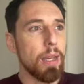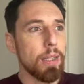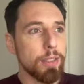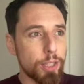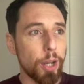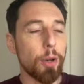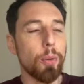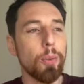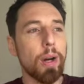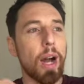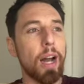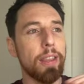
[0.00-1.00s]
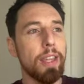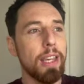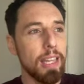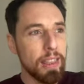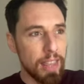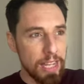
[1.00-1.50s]
So I think
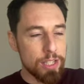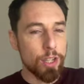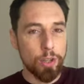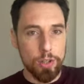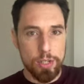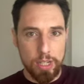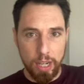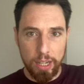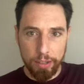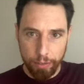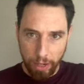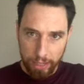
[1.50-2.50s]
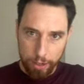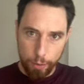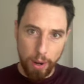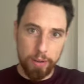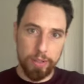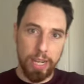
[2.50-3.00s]
that's a good as a kind of like a
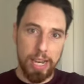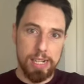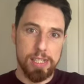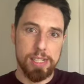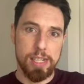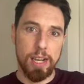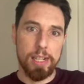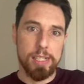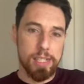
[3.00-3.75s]
grounding exercise